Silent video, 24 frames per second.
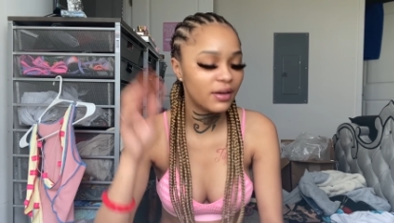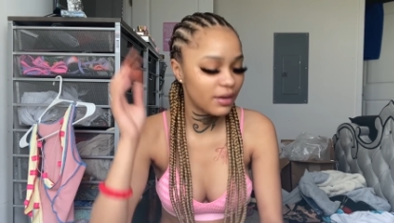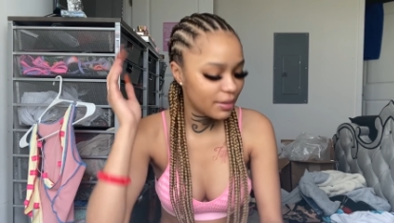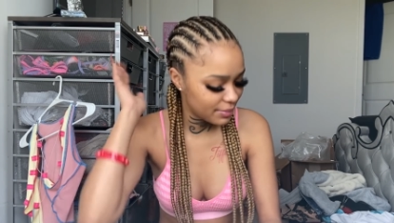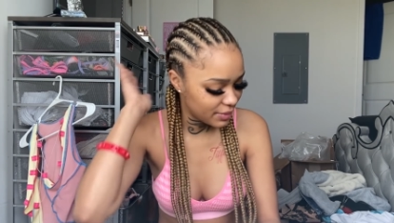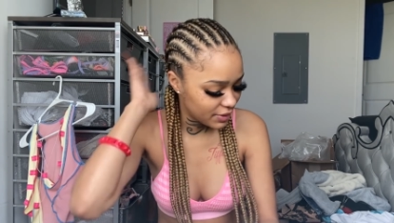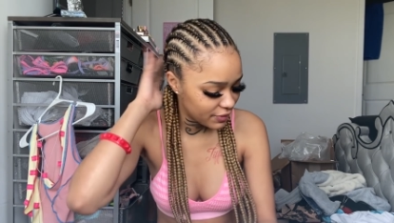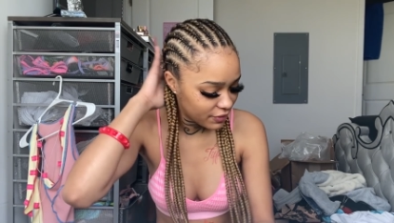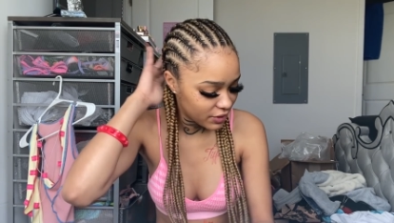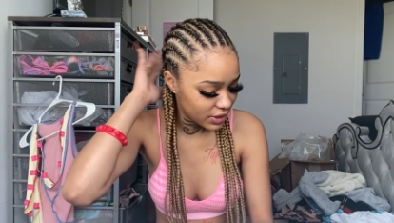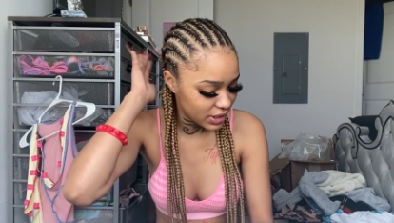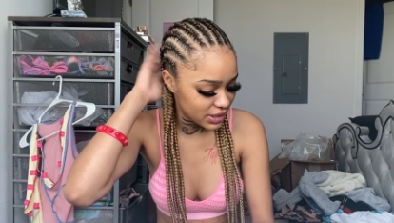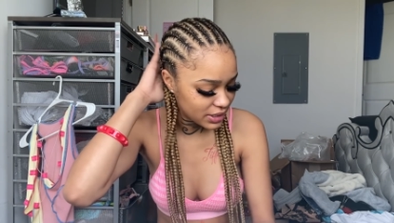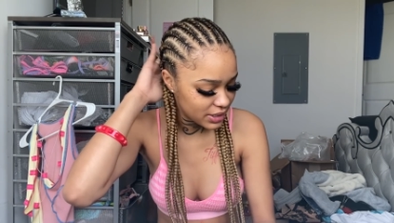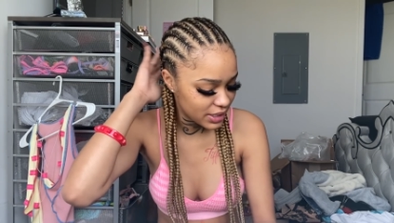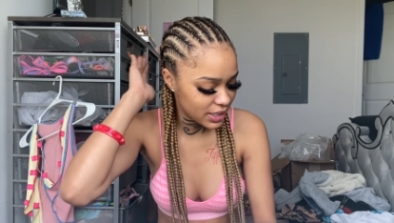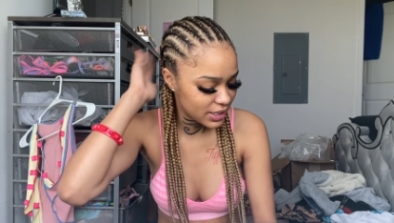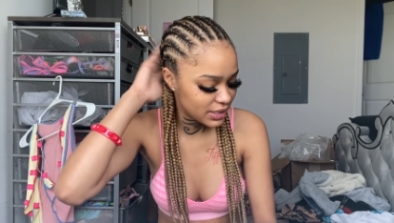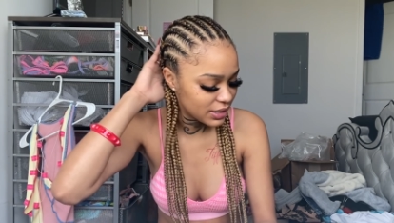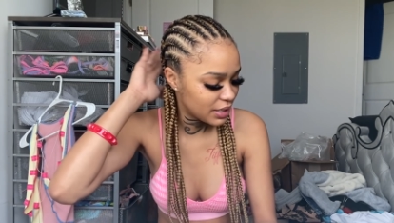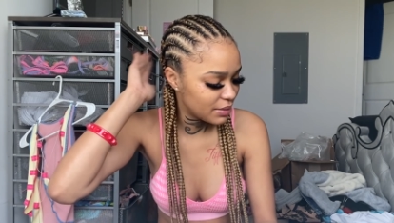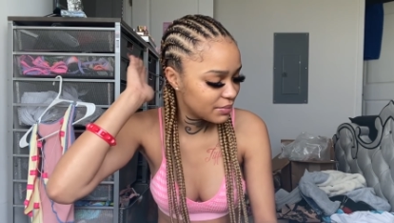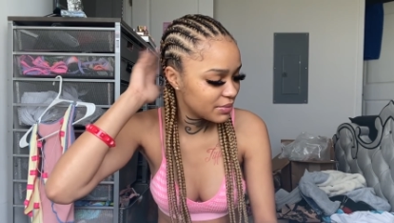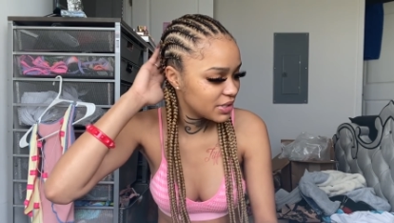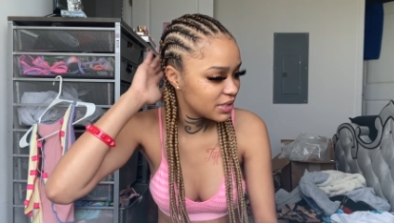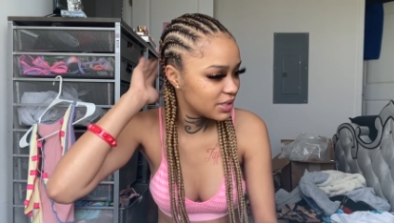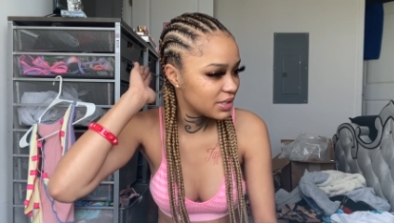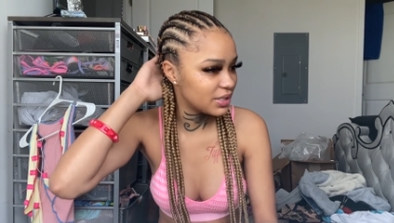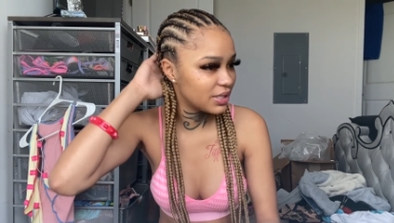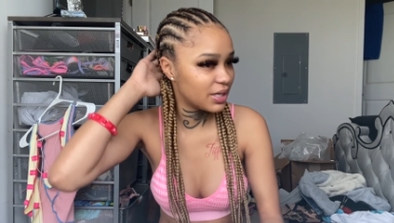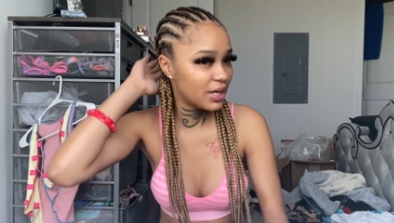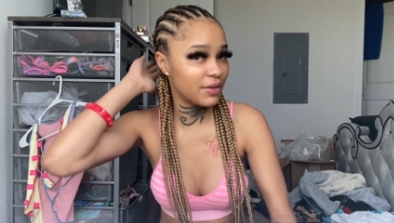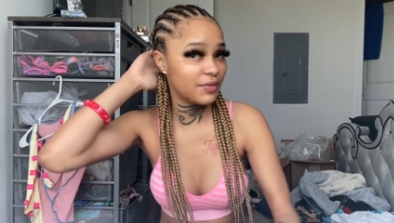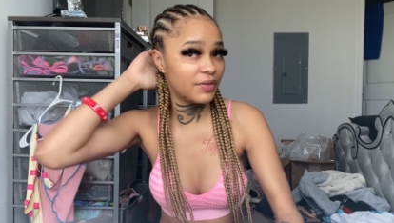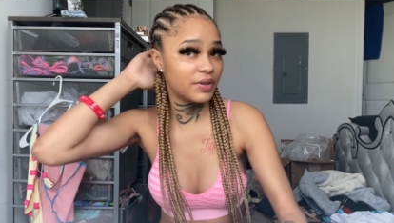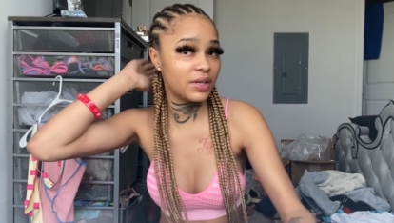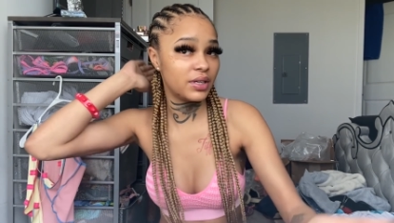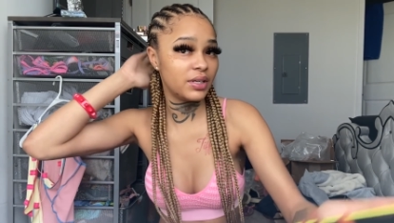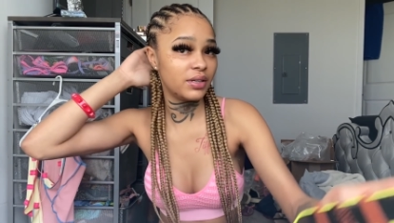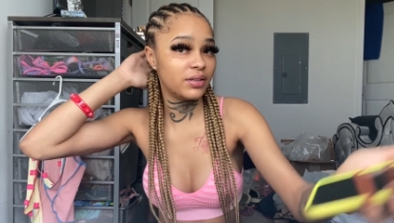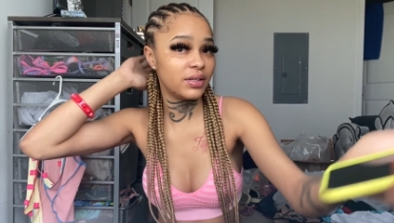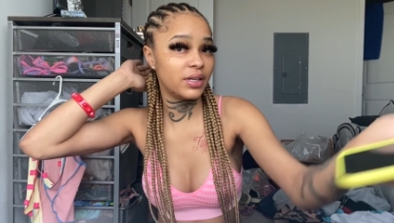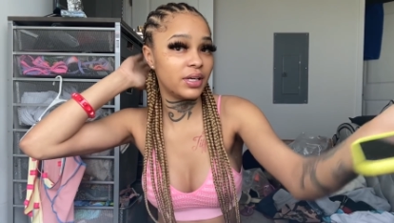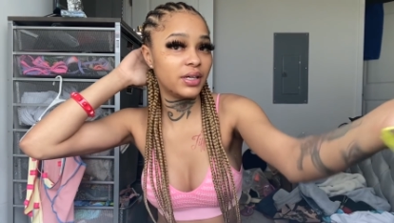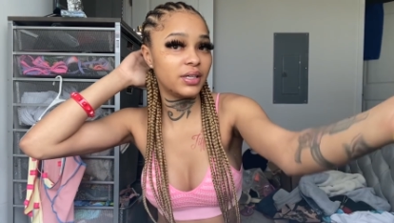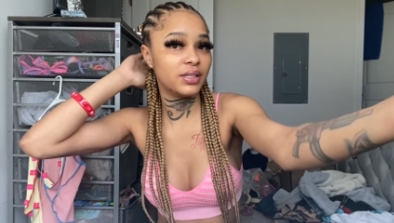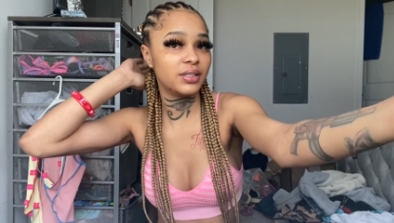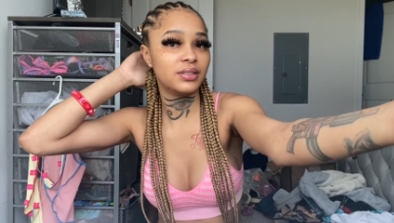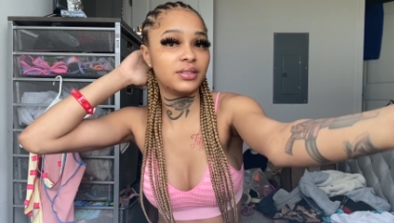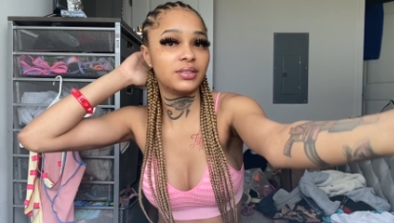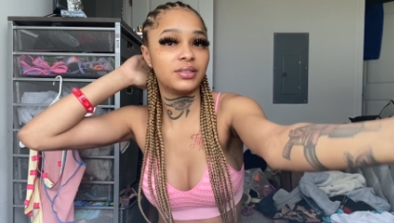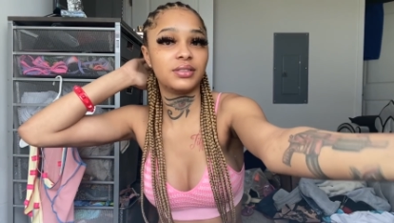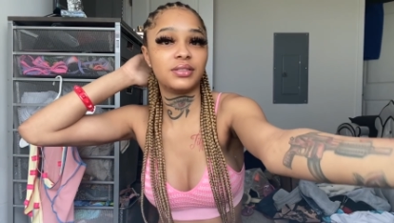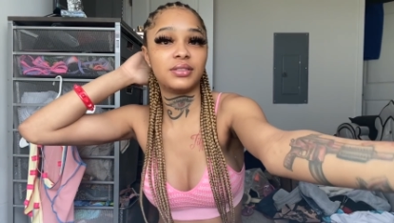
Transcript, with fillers: I mean 46, and I'm just not gonna do that.